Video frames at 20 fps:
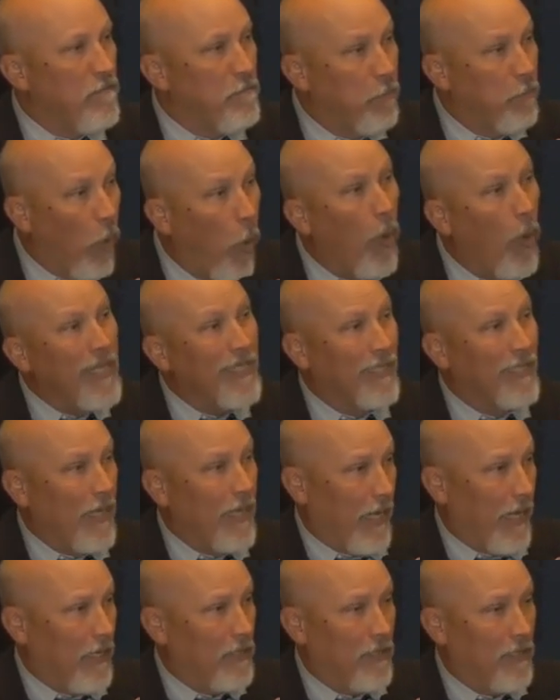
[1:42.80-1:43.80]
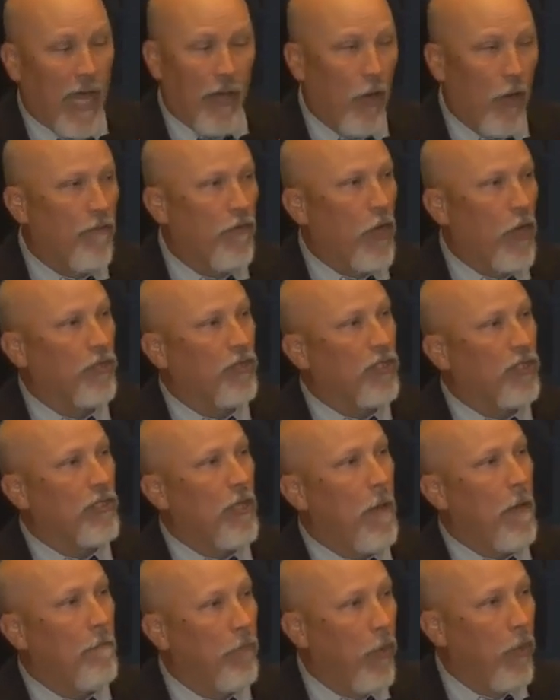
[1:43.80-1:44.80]
poisonings, not overdoses,
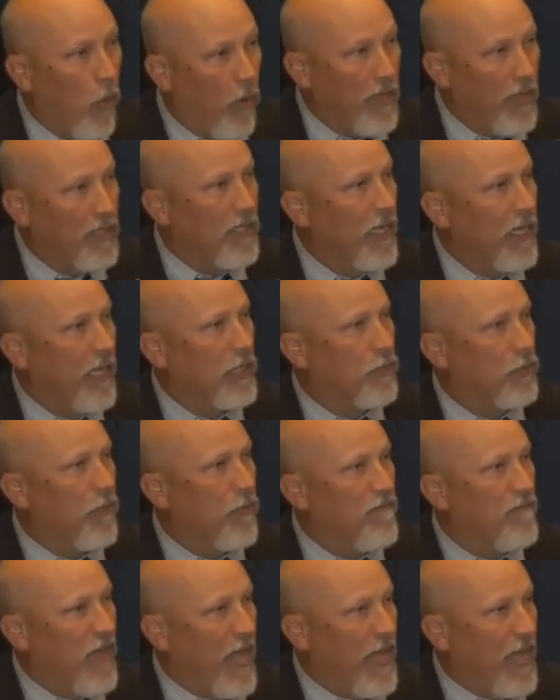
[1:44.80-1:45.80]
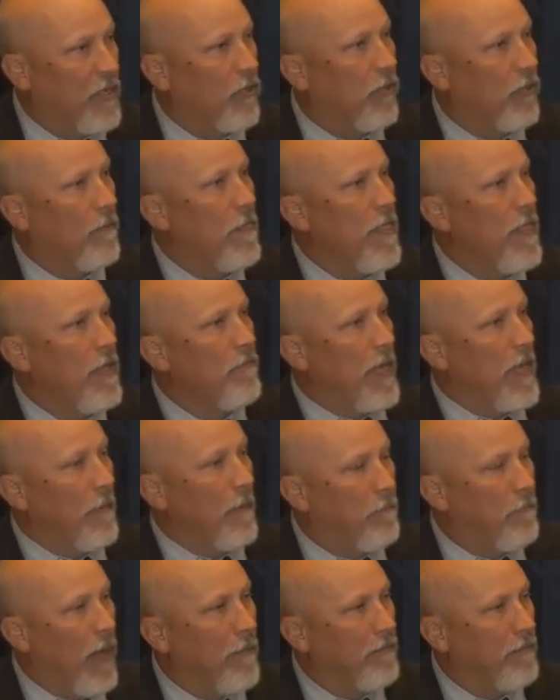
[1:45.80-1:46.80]
poisonings from fentanyl being
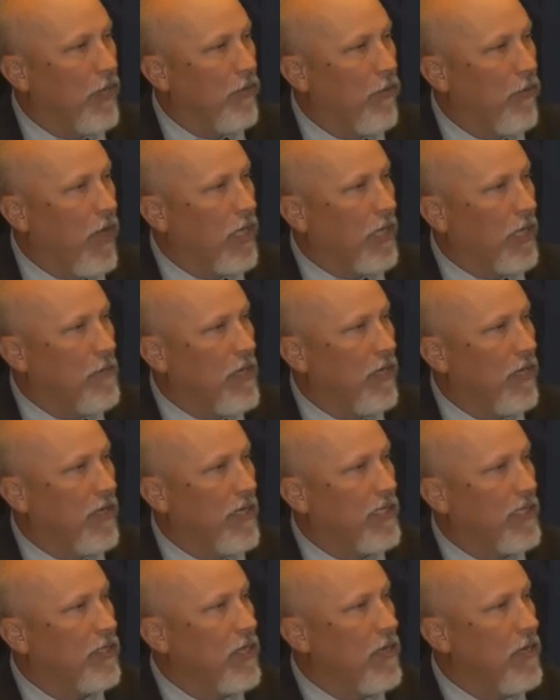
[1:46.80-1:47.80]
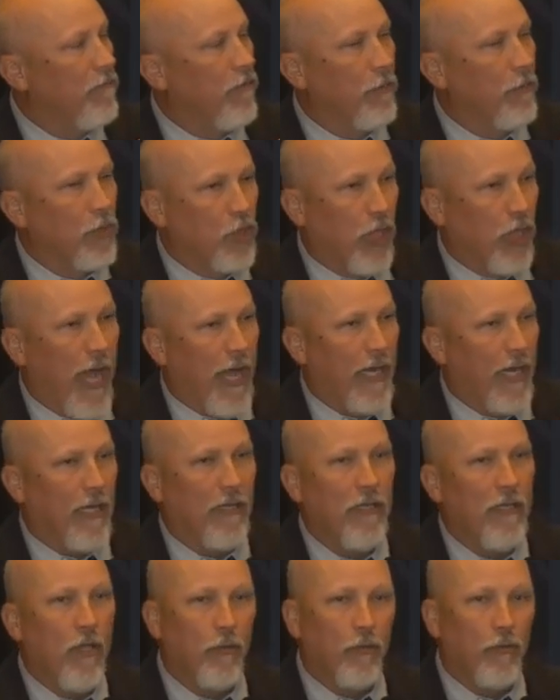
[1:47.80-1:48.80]
pumped into our communities from
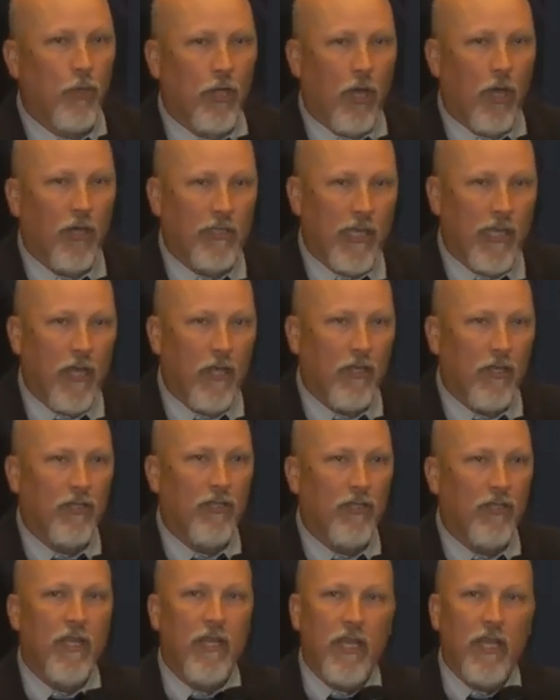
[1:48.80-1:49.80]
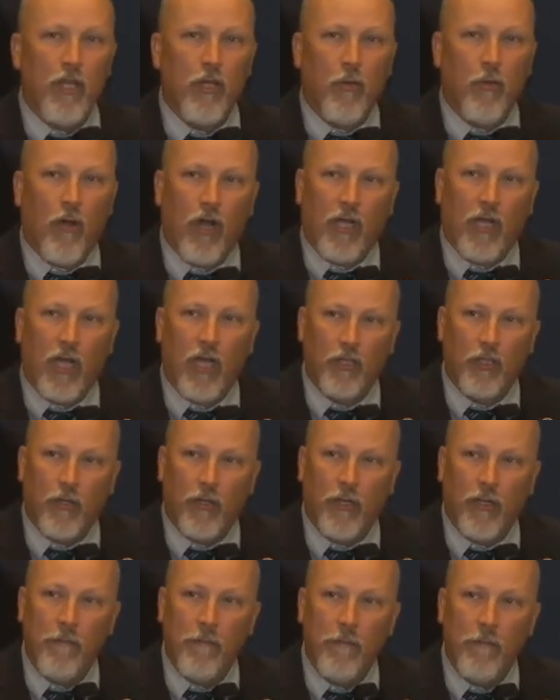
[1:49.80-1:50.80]
China through cartels into our
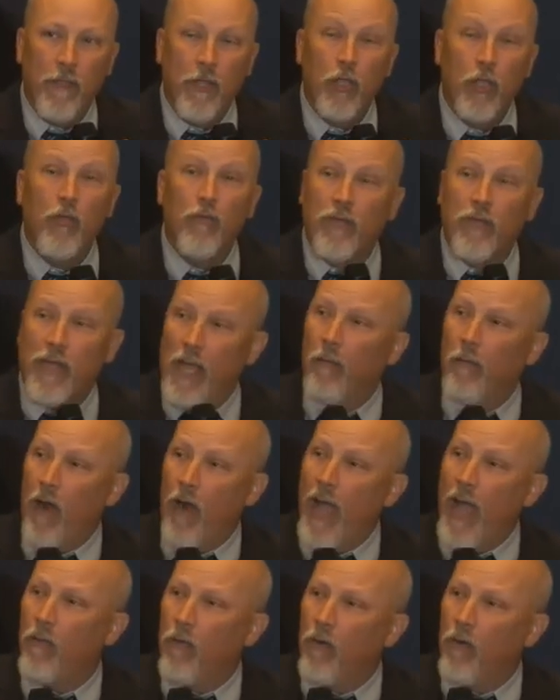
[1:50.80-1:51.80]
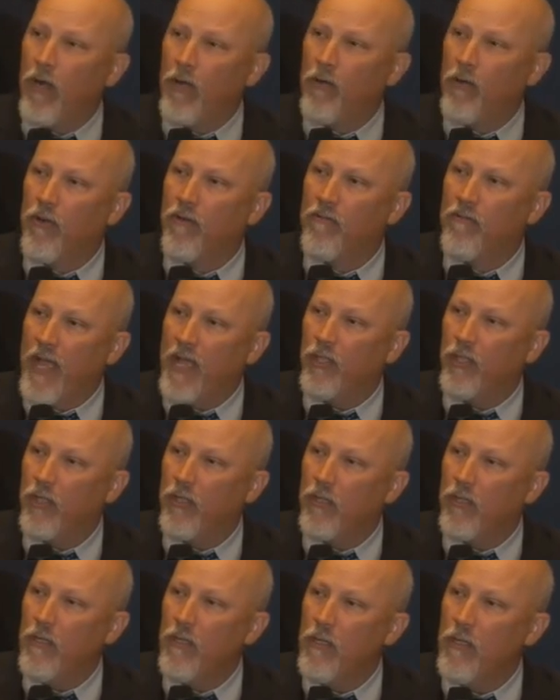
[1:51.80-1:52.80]
country. You damn right we're under
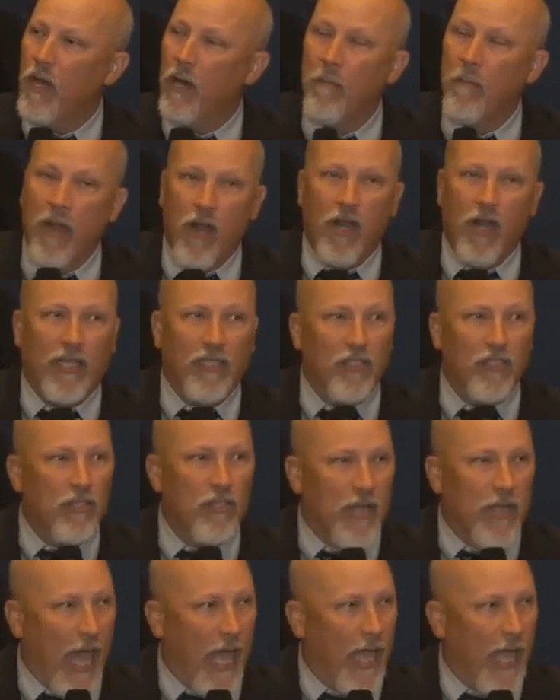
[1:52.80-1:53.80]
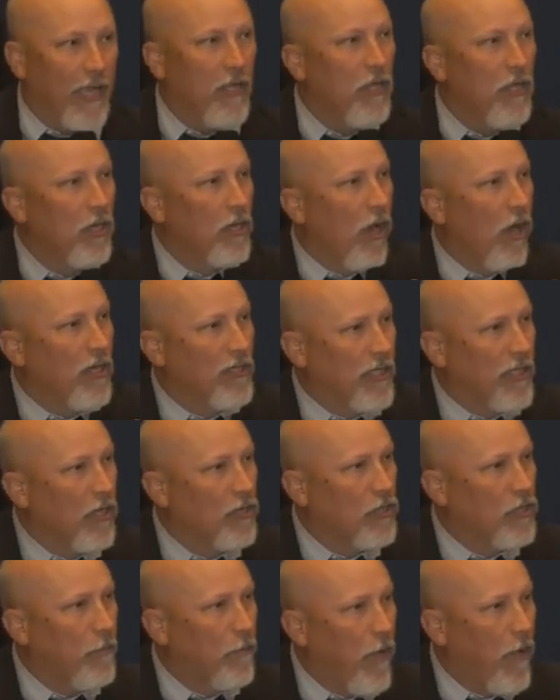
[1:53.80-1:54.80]
invasion. Americans are dying,
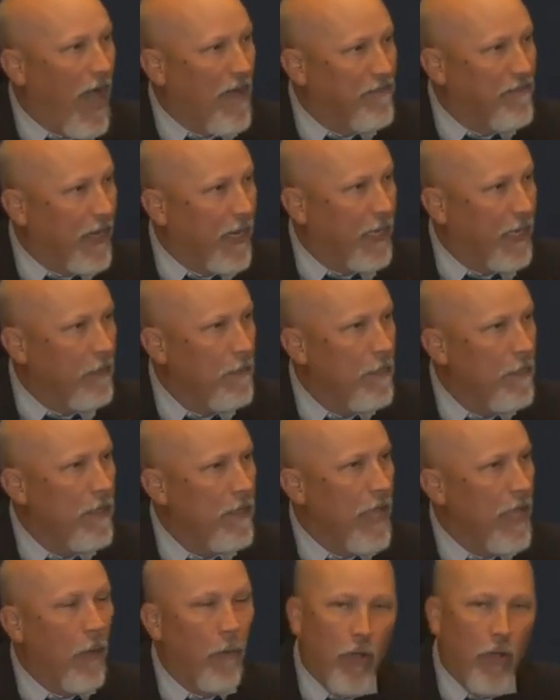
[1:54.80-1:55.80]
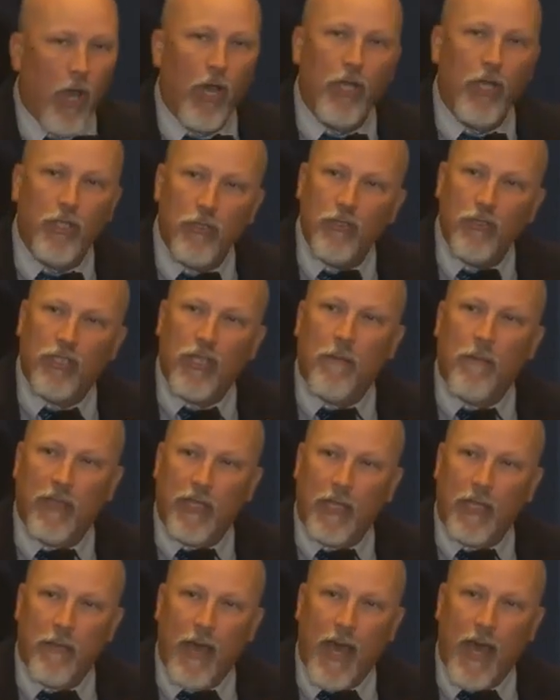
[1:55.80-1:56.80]
cartels are profiting, and we ought to do
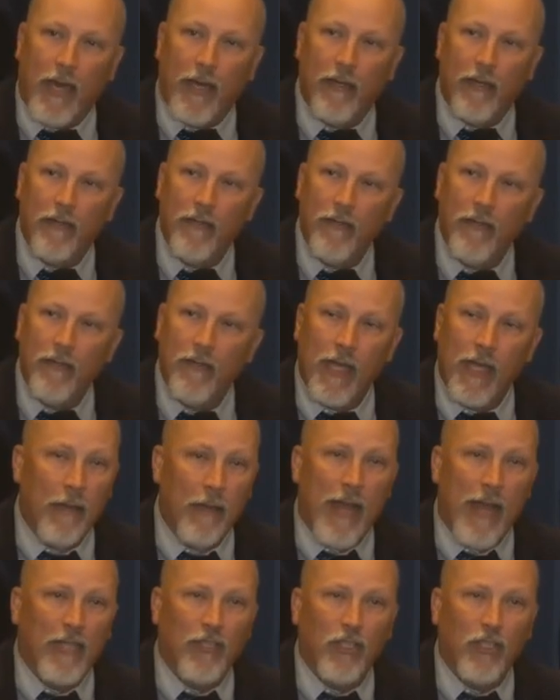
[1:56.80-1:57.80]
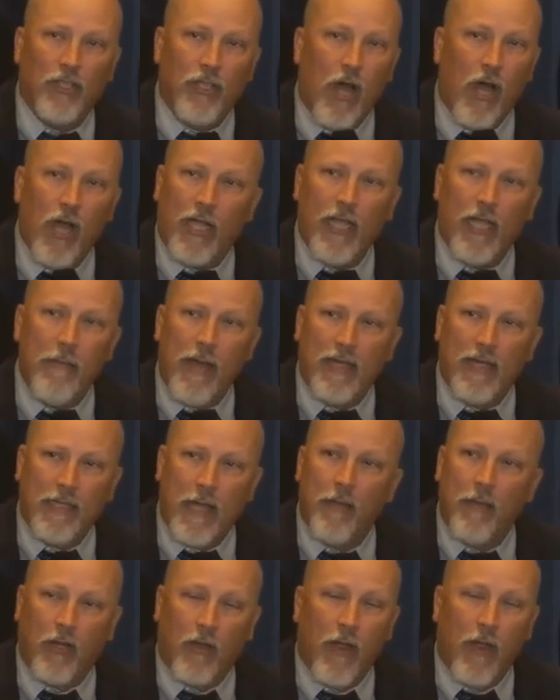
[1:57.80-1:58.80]
something about it. And I'm not just talking about
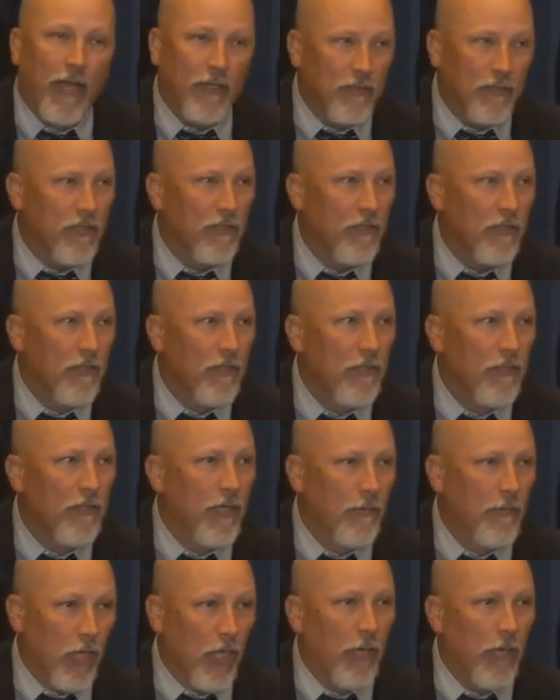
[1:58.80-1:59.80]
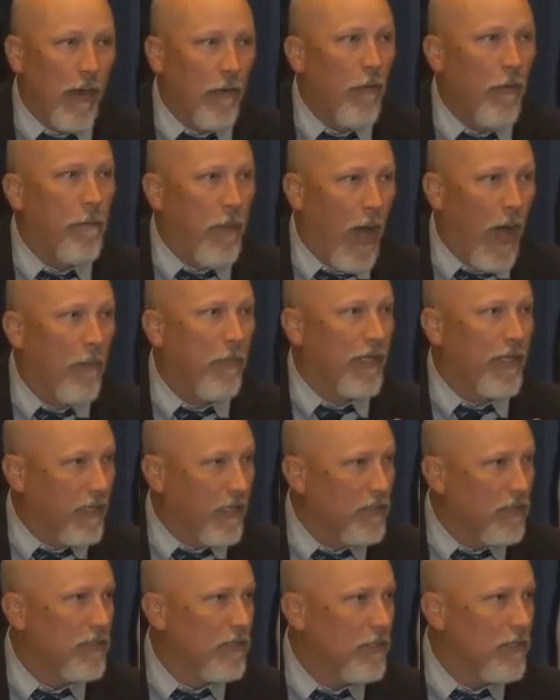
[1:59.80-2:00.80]
Democrats. I'm talking about
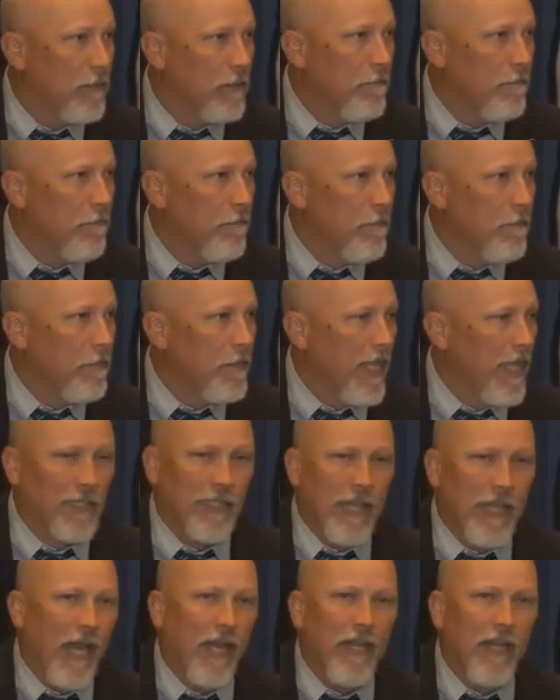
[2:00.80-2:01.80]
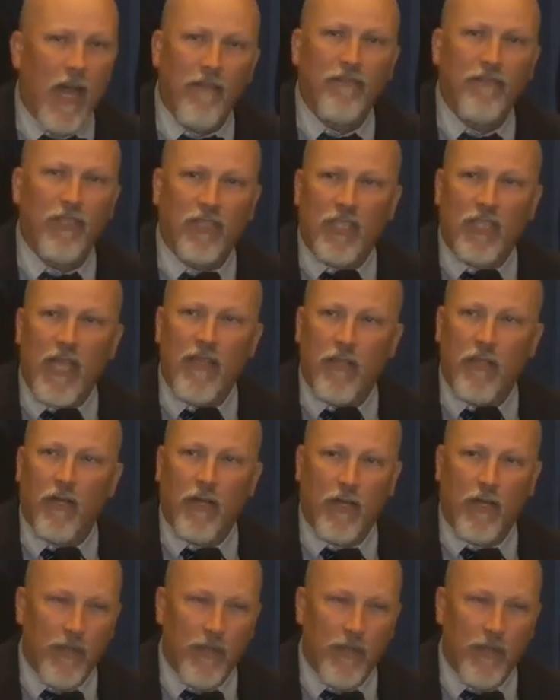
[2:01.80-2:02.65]
Republicans. It's not enough to say that you're,